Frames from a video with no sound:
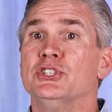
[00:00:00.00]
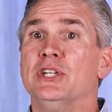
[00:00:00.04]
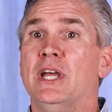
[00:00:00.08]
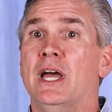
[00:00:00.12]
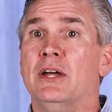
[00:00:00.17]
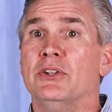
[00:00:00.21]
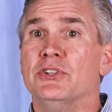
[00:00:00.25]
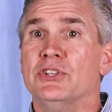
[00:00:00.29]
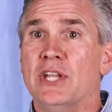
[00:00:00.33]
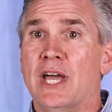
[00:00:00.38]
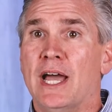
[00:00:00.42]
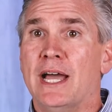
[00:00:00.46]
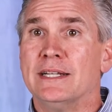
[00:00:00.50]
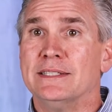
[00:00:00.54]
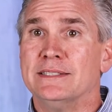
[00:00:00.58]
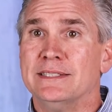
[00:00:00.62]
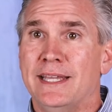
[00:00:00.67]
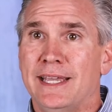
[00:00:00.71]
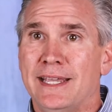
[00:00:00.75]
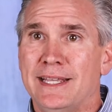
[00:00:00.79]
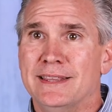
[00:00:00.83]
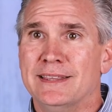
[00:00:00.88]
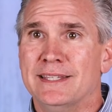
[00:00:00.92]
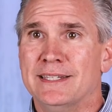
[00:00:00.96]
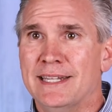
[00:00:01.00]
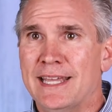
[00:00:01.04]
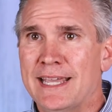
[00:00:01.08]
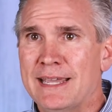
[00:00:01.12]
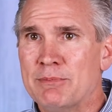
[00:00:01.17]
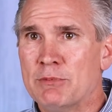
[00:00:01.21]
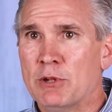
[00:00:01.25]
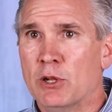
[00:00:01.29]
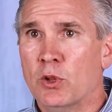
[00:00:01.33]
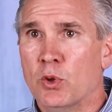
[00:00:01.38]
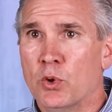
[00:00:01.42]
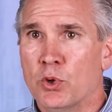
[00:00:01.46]
shalt not take the
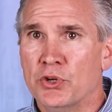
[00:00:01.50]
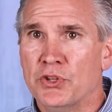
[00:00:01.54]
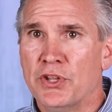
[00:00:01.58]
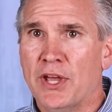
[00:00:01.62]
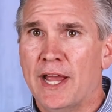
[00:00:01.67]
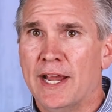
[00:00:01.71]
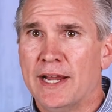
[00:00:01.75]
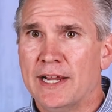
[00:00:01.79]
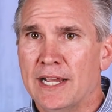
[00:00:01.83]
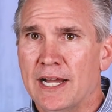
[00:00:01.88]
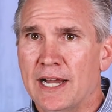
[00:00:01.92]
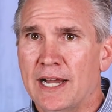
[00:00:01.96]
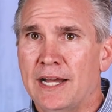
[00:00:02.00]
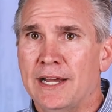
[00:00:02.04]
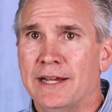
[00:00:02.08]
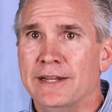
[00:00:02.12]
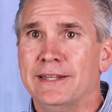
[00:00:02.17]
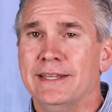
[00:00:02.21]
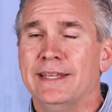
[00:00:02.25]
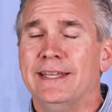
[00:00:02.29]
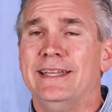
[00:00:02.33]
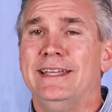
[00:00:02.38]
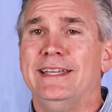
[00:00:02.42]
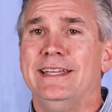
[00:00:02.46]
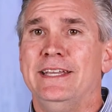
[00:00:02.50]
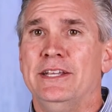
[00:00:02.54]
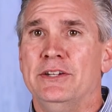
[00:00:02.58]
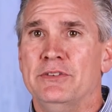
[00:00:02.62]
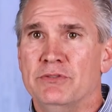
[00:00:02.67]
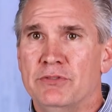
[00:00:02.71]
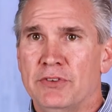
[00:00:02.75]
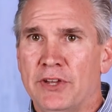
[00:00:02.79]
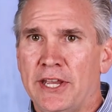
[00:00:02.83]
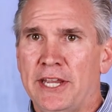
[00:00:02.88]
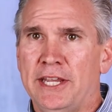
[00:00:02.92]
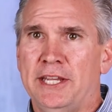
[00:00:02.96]
name of the Lord thy God
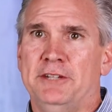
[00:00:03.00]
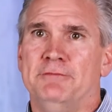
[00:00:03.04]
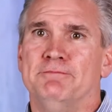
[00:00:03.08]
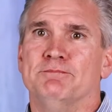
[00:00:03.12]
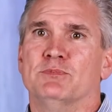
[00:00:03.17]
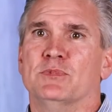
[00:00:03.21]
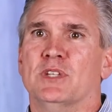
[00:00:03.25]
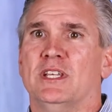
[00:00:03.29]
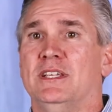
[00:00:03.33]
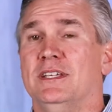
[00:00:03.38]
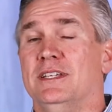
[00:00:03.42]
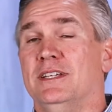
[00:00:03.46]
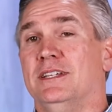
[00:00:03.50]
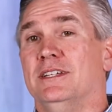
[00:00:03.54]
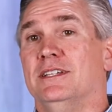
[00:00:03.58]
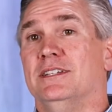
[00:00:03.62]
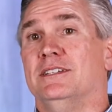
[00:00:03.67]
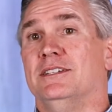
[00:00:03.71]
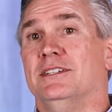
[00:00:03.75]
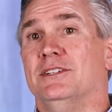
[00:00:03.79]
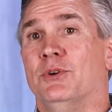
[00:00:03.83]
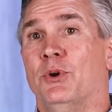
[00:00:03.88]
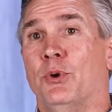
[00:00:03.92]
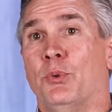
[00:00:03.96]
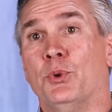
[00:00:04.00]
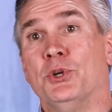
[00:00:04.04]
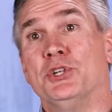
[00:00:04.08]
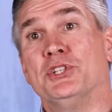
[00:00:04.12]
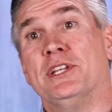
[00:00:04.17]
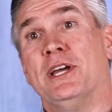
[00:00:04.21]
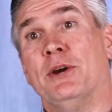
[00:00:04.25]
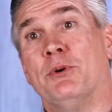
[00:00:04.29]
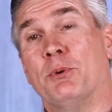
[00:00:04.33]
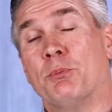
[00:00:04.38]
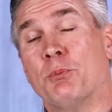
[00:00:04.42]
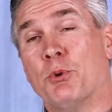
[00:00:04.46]
in vain. I
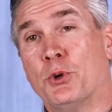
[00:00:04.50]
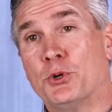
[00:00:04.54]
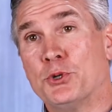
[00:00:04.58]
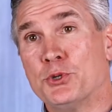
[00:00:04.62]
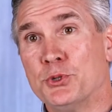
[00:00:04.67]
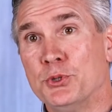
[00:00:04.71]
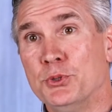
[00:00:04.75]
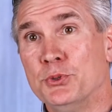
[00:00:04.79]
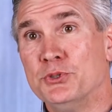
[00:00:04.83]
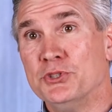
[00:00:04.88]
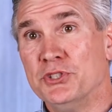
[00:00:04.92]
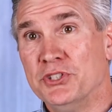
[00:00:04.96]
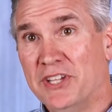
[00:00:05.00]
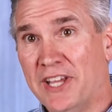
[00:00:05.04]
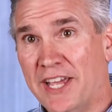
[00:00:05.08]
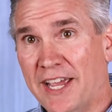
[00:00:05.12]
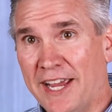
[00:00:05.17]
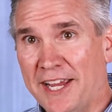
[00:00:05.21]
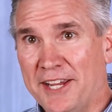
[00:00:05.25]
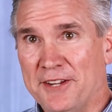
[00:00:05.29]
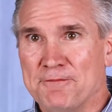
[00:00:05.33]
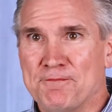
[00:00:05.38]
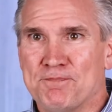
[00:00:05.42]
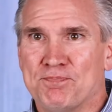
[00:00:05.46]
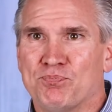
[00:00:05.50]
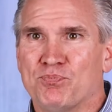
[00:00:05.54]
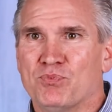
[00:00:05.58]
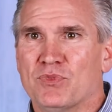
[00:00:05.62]
wish that were more true today.